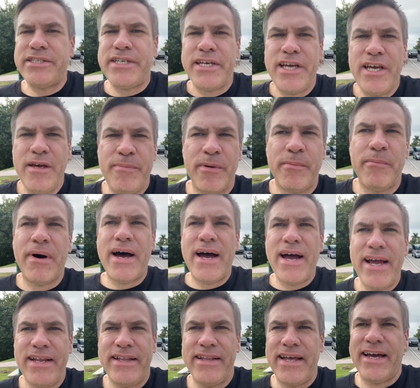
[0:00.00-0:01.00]
you keep in
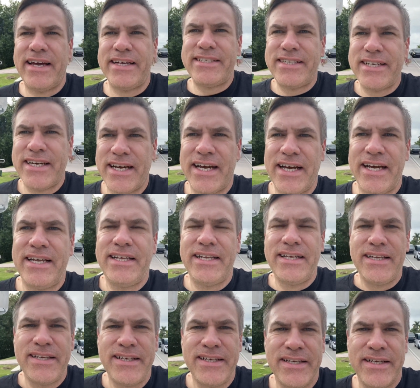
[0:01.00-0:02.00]
mind that
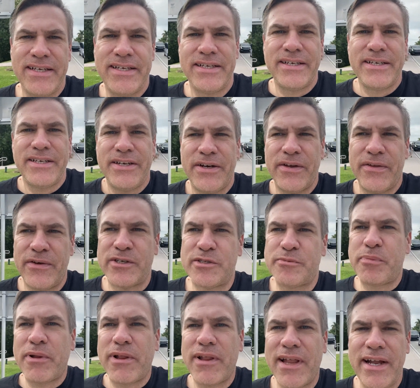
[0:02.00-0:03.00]
you know, there's
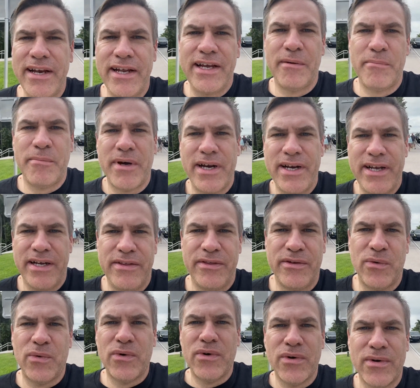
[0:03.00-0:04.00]
plenty of money in the
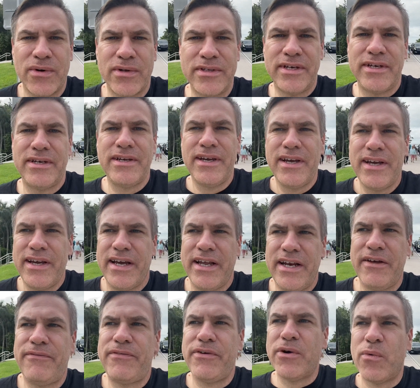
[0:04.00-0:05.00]
world. And
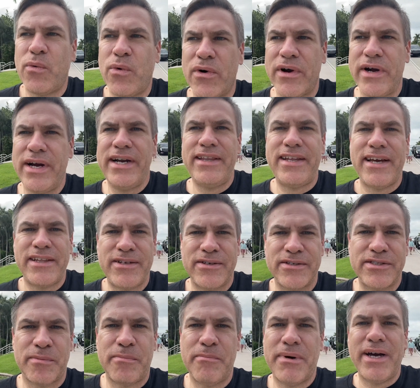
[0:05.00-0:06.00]
if you're worried that
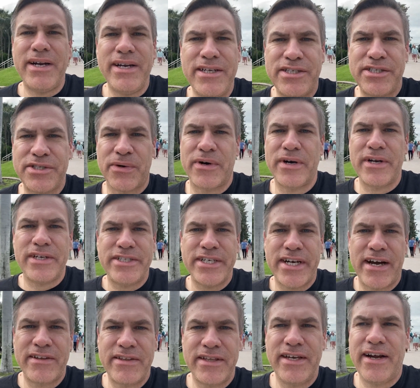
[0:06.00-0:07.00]
there's a money shortage
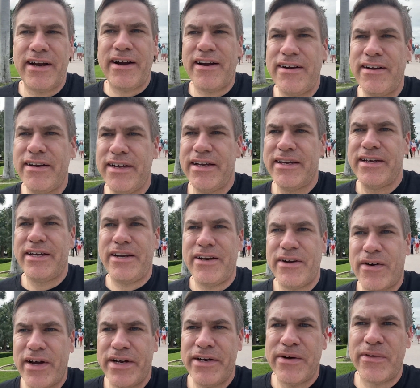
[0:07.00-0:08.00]
out there, you
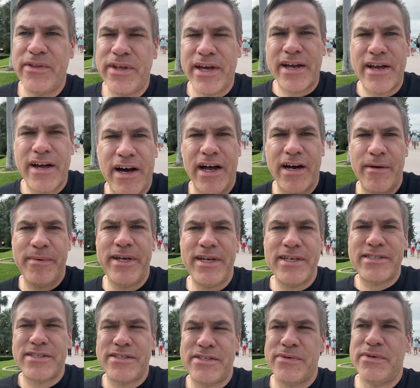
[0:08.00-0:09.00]
know, I know the economy
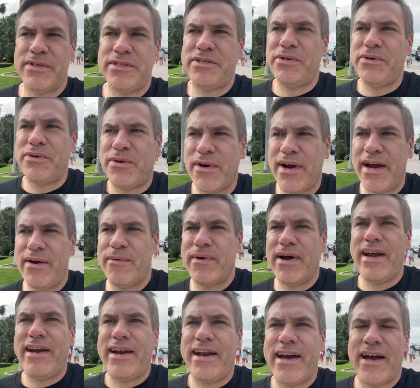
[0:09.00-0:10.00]
isn't doing too great
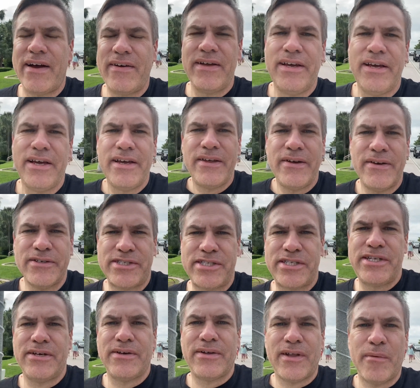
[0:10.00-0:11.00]
right now. There's
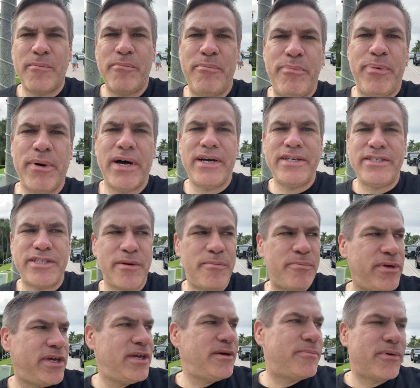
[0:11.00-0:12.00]
still a bunch of
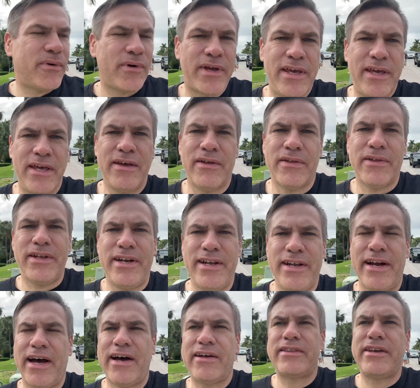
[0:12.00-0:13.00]
people killing
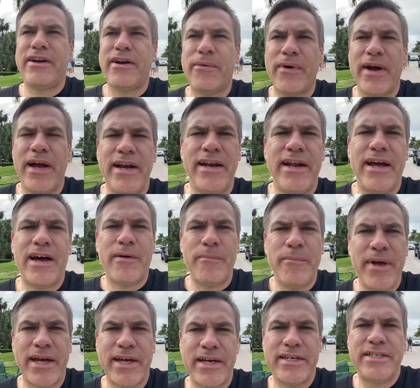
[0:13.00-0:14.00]
it out there right now,
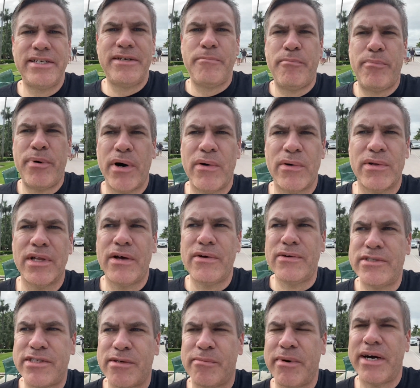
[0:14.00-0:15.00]
making
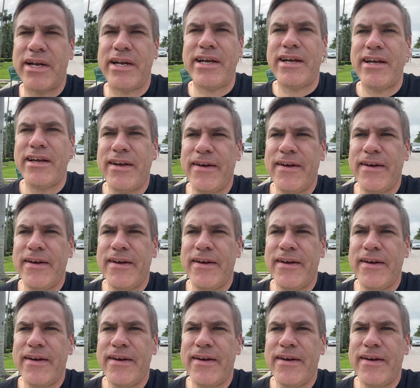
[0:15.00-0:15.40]
boatloads of money.